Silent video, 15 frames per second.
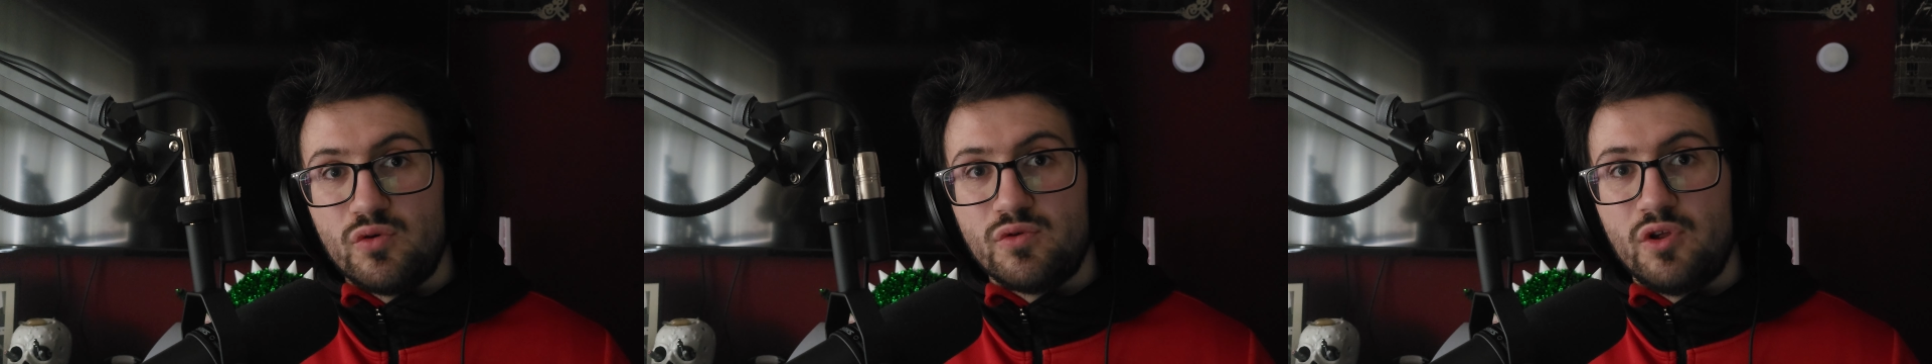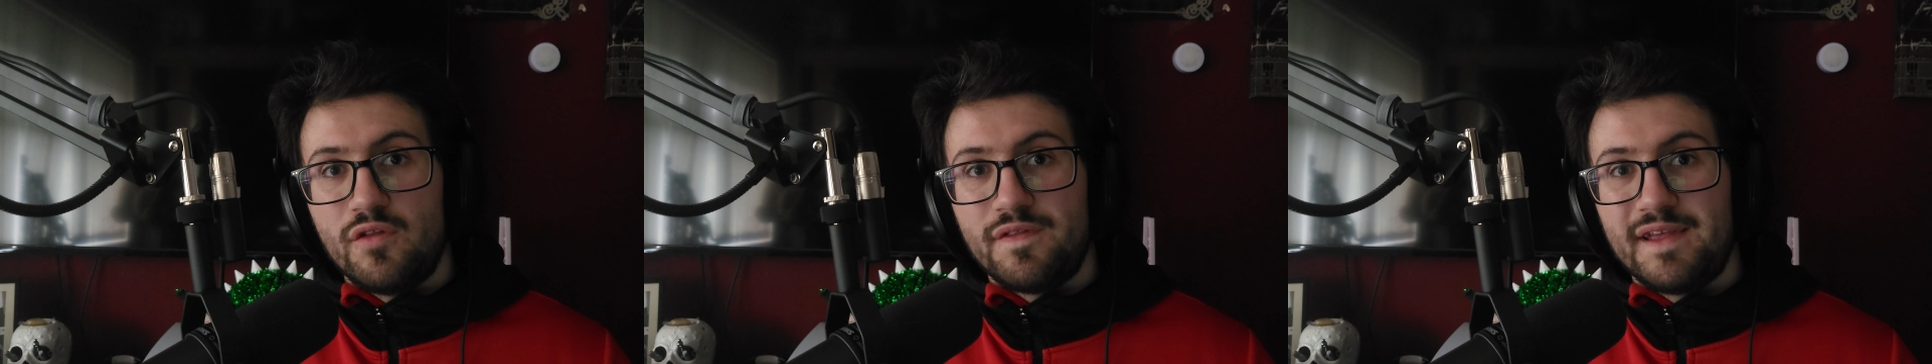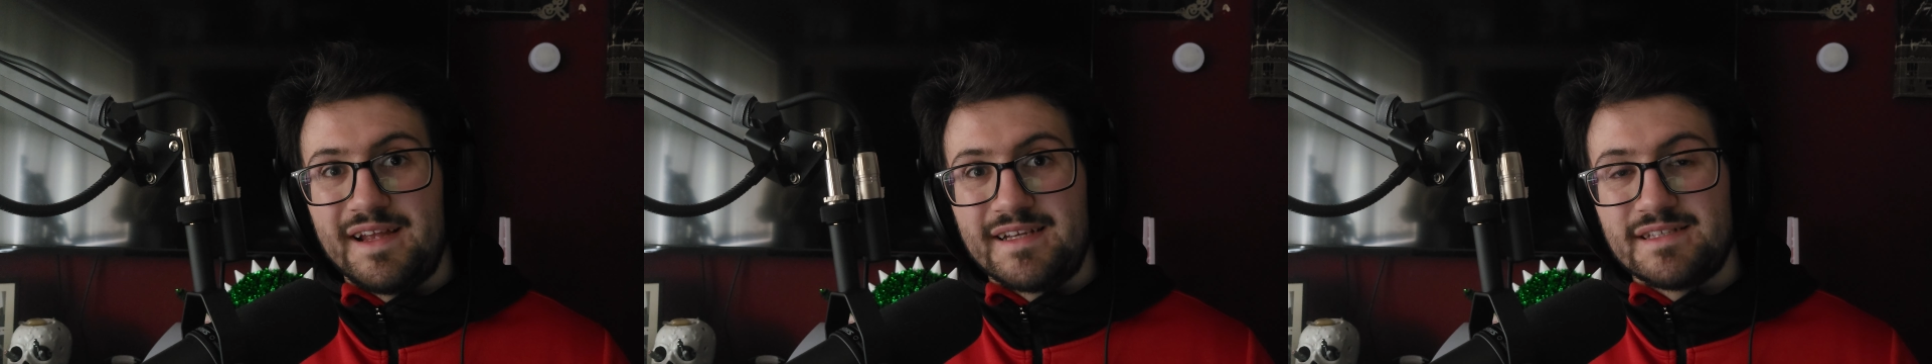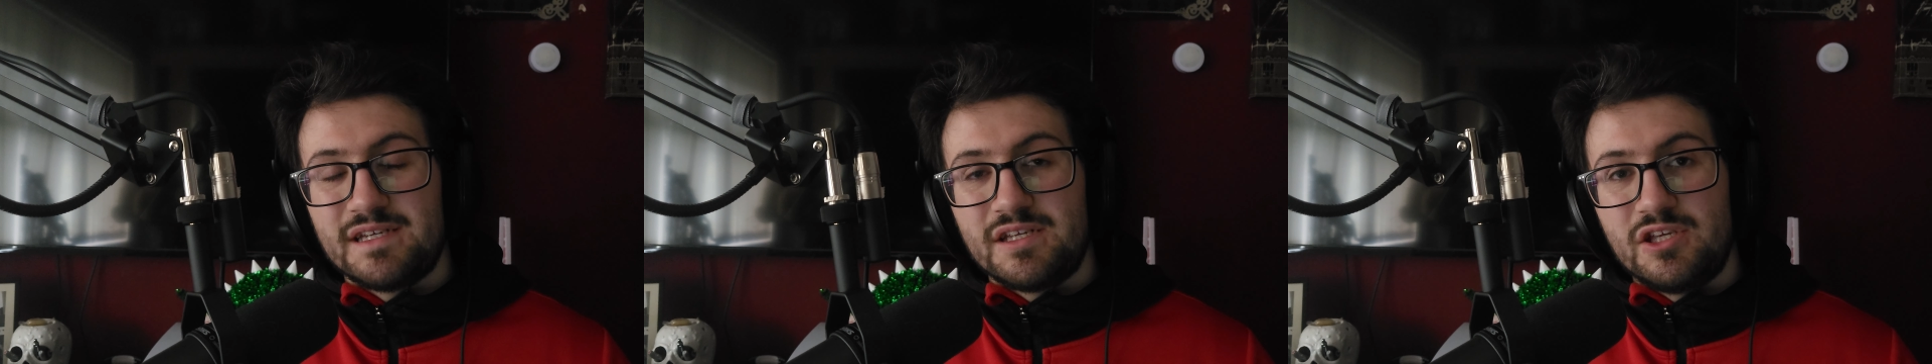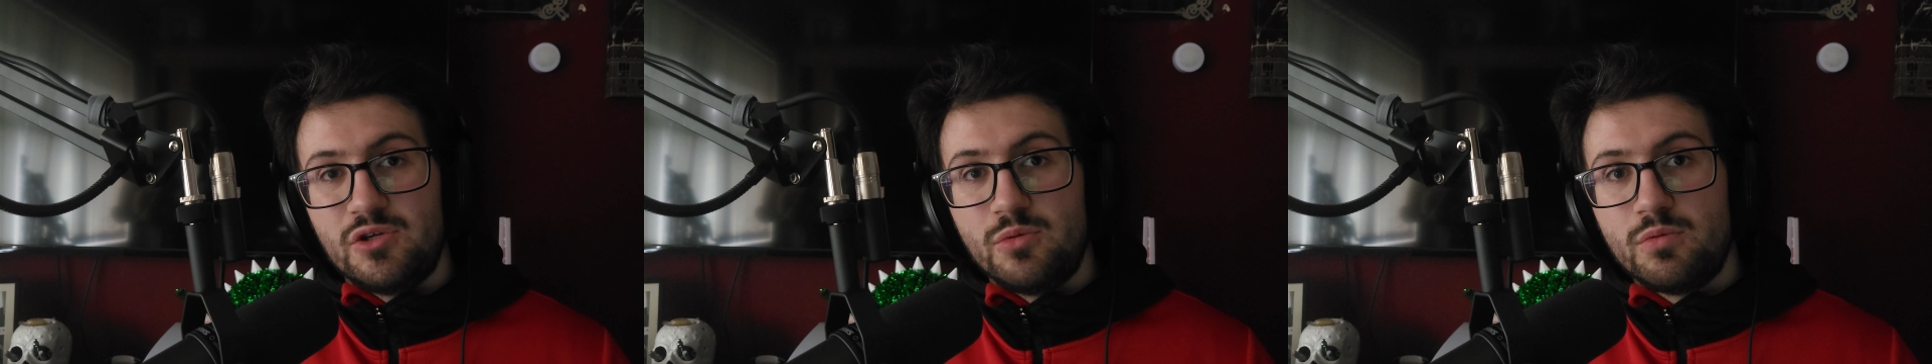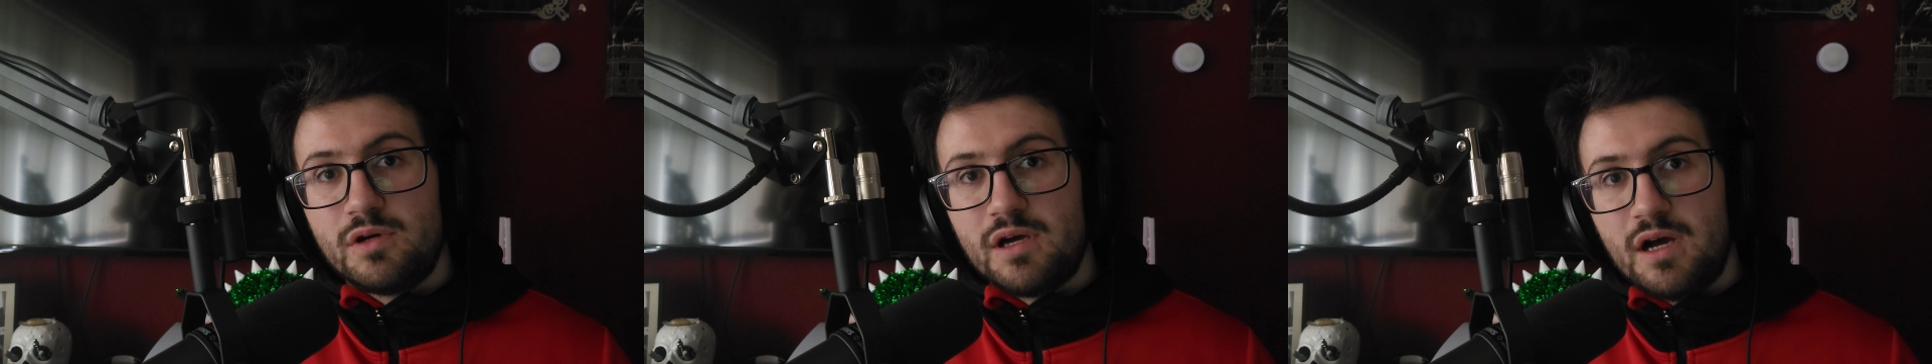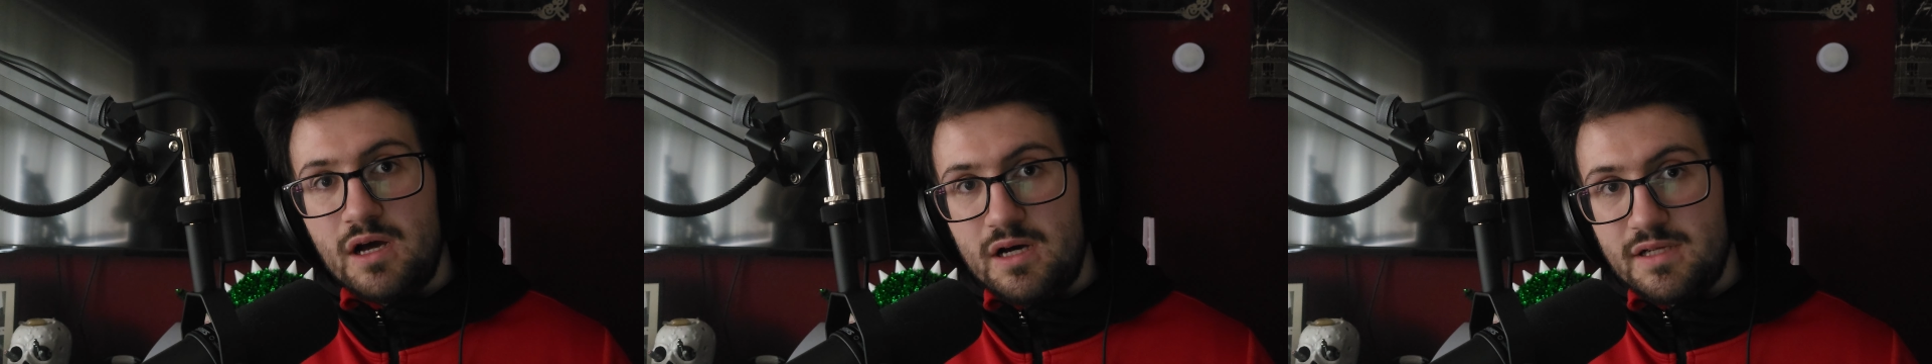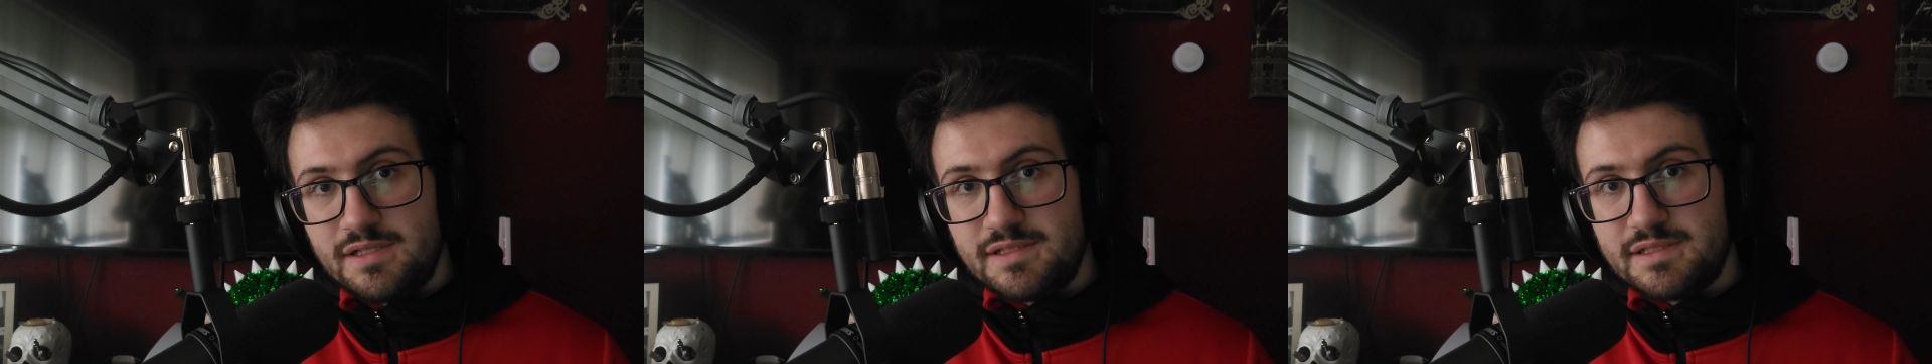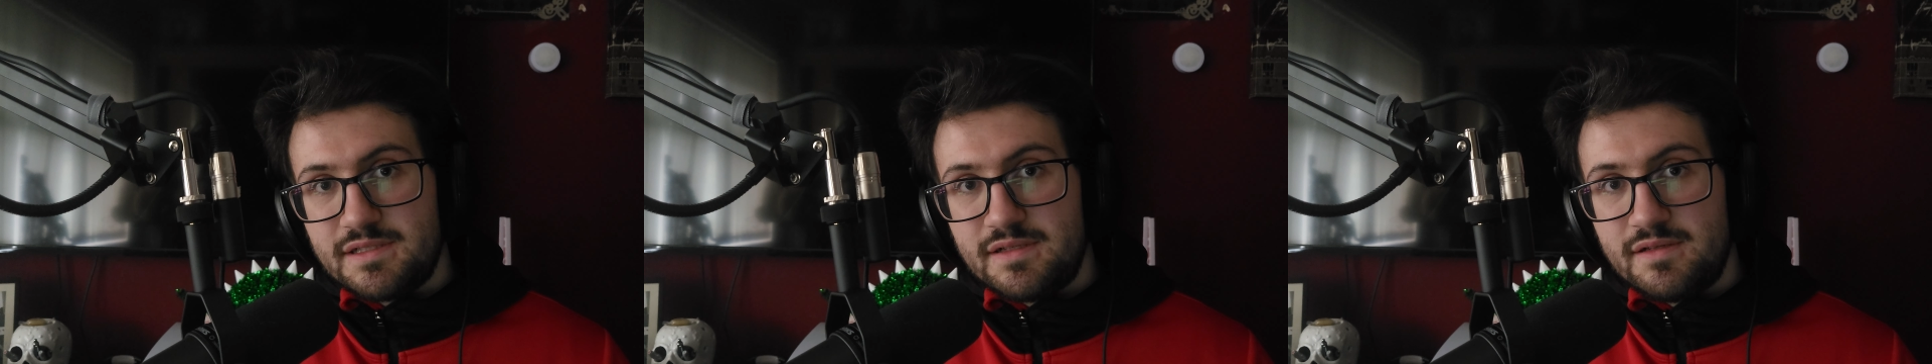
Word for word: not things that you can't.